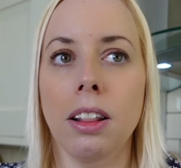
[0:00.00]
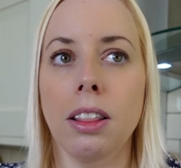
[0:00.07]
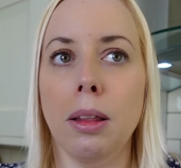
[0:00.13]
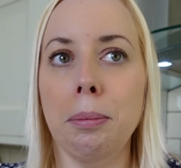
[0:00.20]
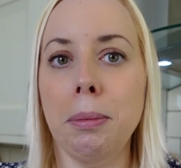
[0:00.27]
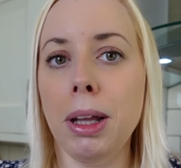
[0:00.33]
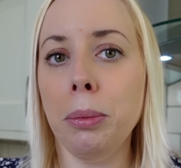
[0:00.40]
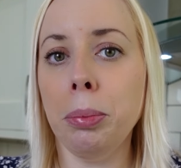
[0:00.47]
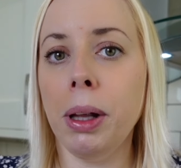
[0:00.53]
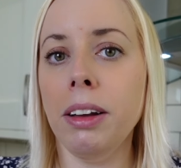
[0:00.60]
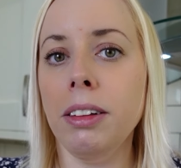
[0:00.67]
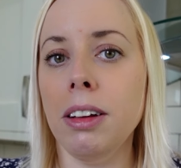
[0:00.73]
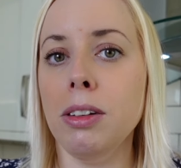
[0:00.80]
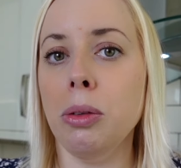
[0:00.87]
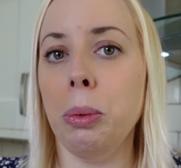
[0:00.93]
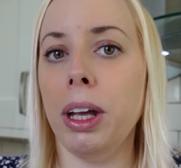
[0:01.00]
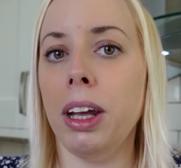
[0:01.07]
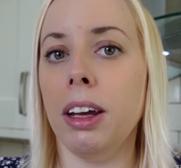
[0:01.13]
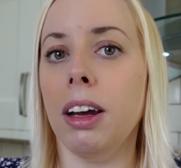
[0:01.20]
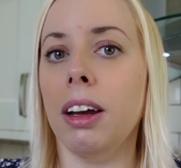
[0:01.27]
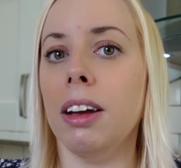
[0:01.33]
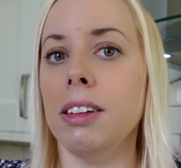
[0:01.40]
The meal plan this
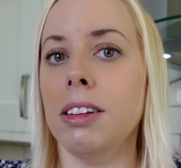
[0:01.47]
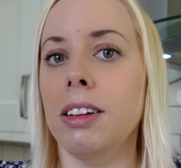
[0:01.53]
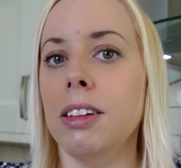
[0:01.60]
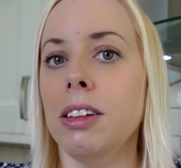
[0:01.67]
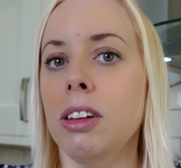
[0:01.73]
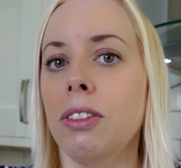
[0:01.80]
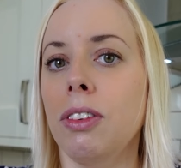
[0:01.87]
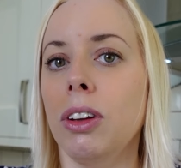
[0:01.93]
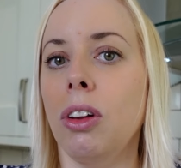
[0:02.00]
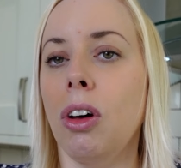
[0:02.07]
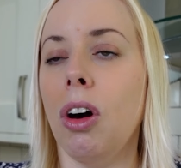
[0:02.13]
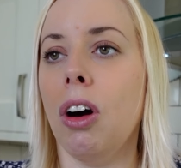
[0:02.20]
week consists of a lot